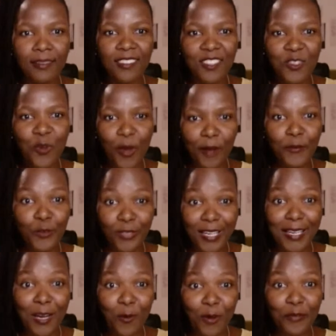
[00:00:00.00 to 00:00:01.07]
you have to run
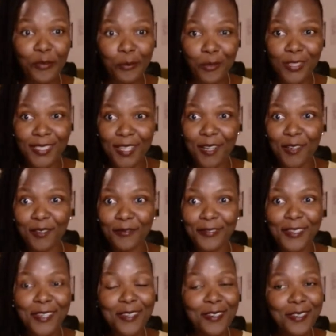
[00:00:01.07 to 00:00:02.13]
away from yourself,
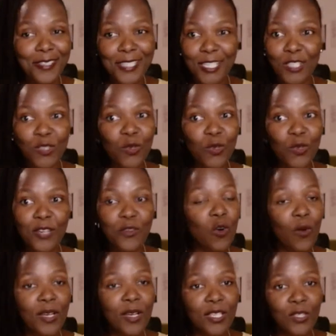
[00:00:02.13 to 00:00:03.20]
just know that no
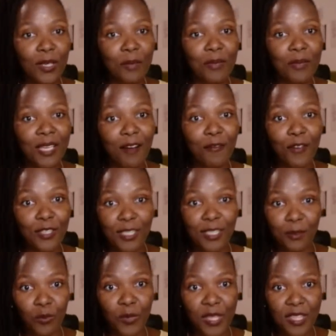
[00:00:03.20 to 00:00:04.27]
one is going to be
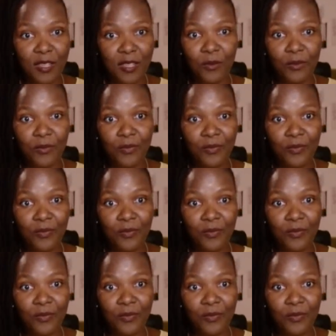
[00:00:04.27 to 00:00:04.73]
comfortable with you.